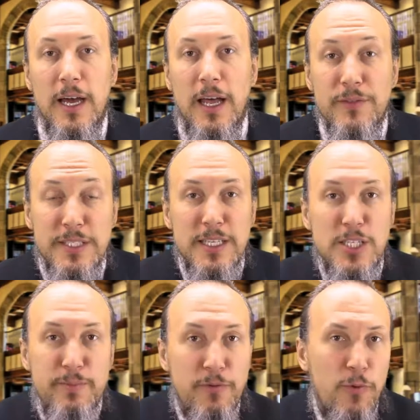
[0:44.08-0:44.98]
I've said
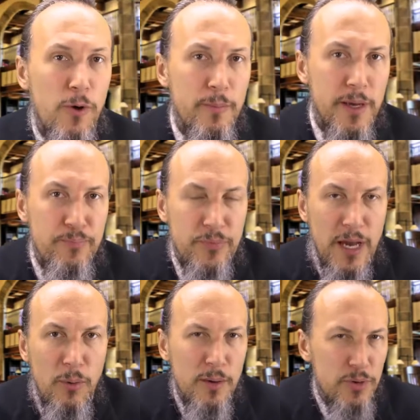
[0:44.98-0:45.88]
this before, but
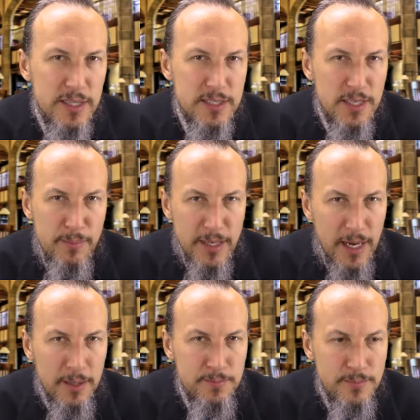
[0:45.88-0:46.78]
I want to bring this up
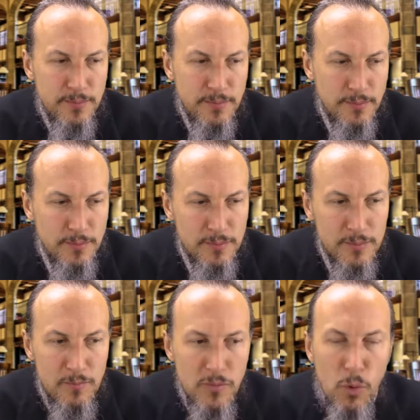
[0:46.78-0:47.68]
again.
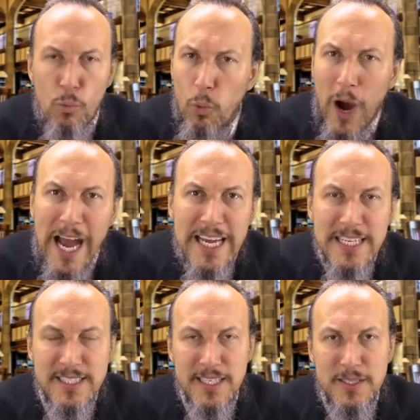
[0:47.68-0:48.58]
Why
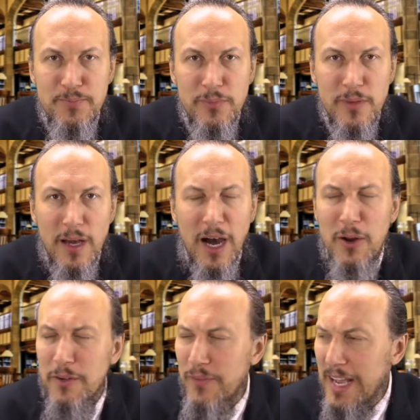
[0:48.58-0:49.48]
is it, out
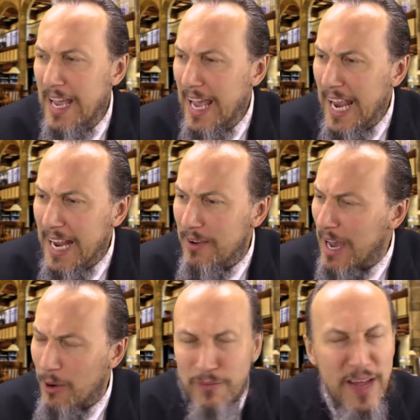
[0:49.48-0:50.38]
of,
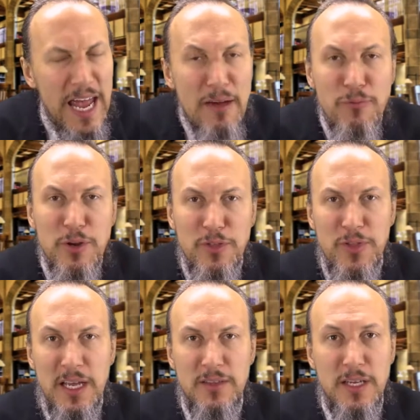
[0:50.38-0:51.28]
out of
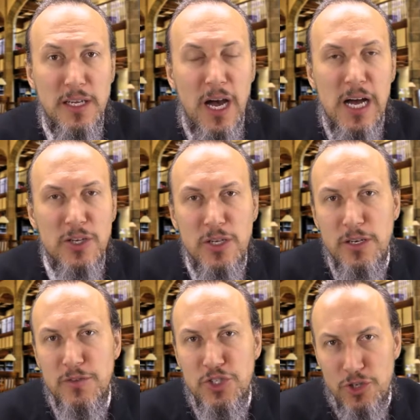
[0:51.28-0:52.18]
everything that God could
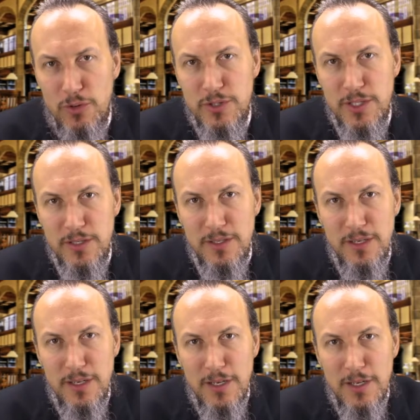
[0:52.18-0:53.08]
have chosen,
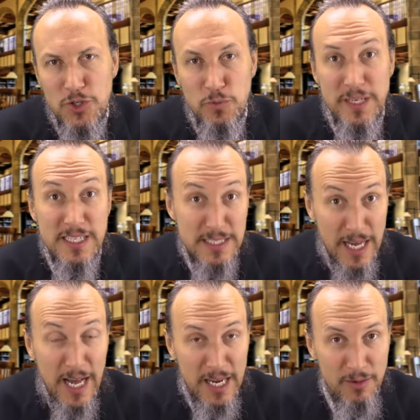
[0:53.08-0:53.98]
to be a
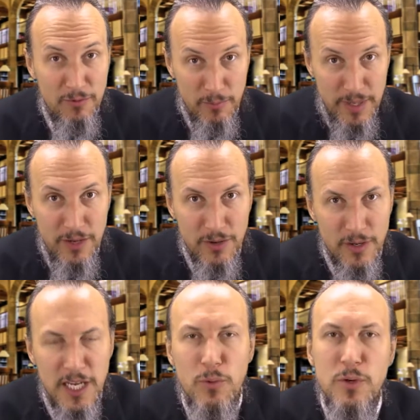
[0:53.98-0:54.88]
sign for Peter.
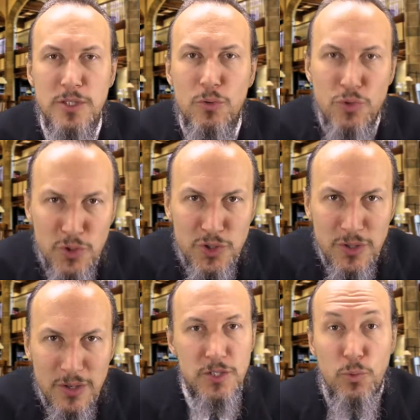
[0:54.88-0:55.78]
It was a
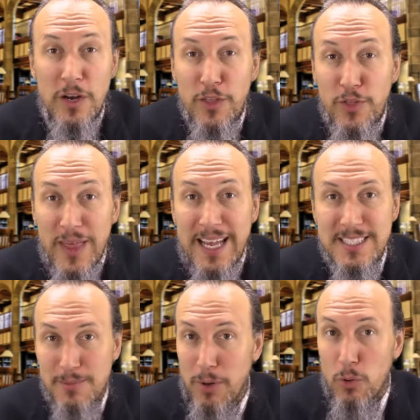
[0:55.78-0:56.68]
rooster. So, one of the
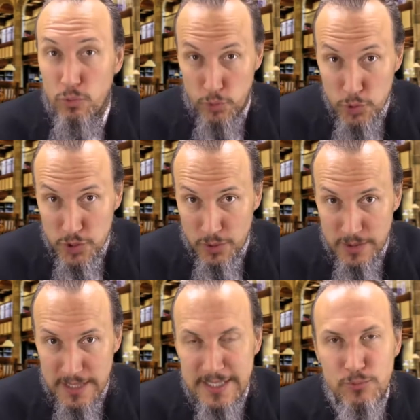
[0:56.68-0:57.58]
things about
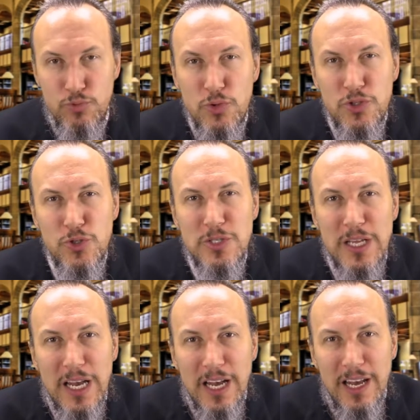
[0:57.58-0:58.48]
roosters is roosters
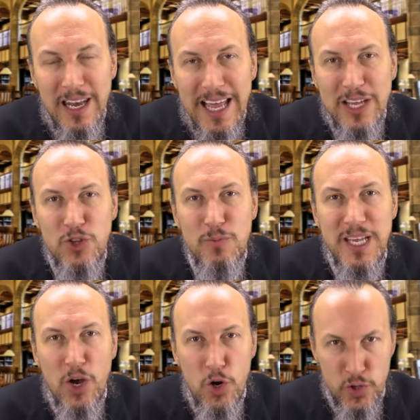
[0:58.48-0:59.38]
like to be
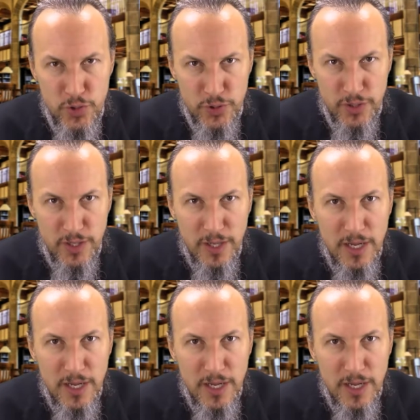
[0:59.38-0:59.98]
heard.